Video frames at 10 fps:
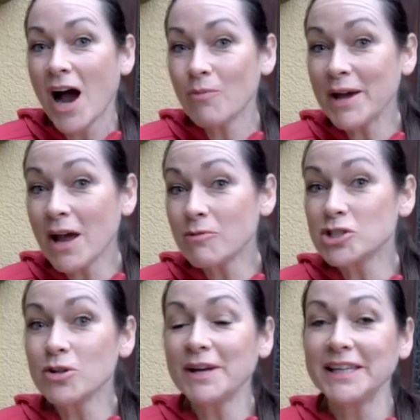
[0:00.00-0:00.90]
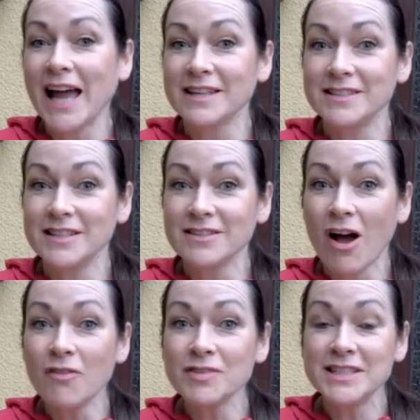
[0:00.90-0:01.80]
and when I was looking at it,
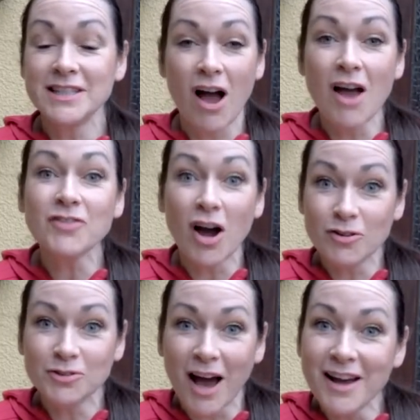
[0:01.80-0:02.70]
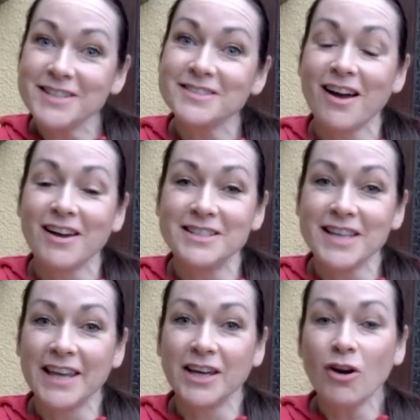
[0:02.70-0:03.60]
obviously I've got good eyesight
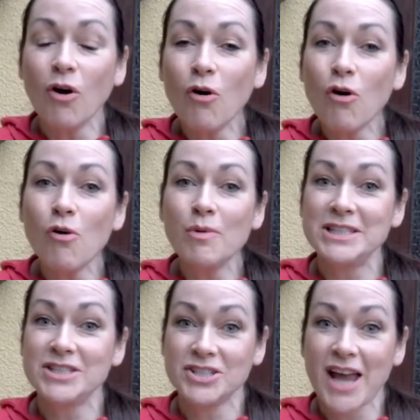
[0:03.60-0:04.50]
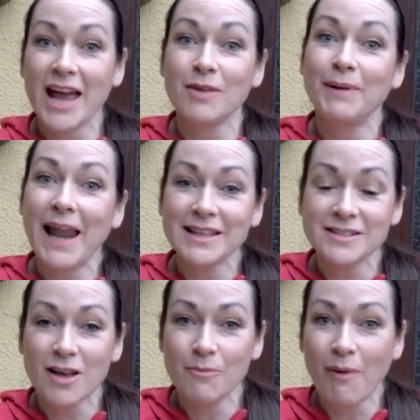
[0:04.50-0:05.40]
and I always check plants
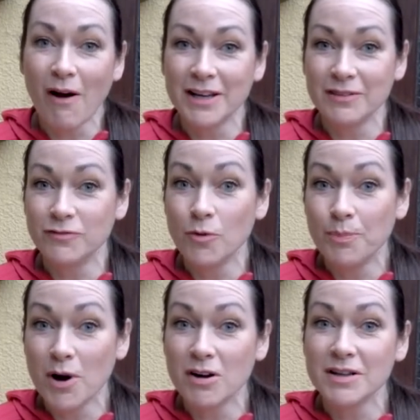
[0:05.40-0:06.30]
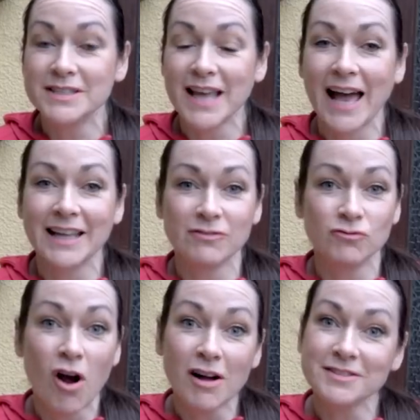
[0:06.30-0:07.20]
I'm buying for bugs and
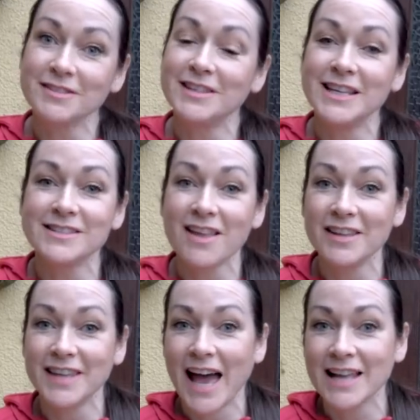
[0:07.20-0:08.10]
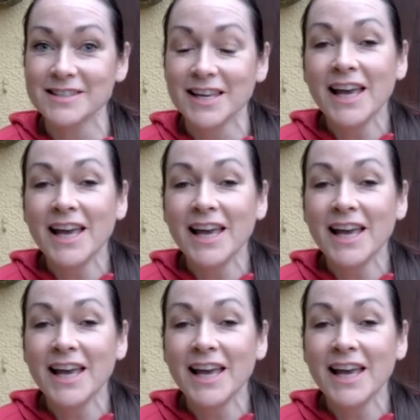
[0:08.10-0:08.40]
rot and things like that.